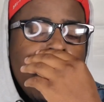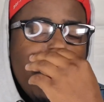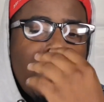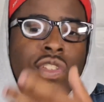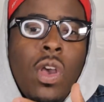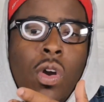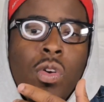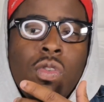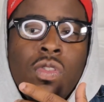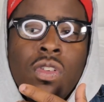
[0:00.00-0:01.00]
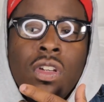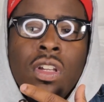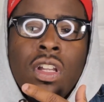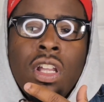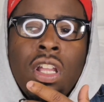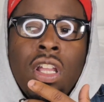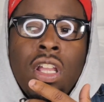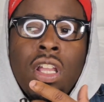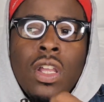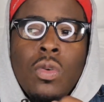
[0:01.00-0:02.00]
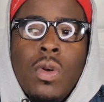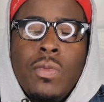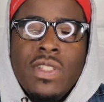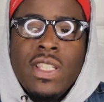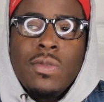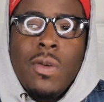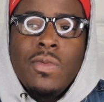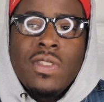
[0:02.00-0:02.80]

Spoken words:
So, what was this?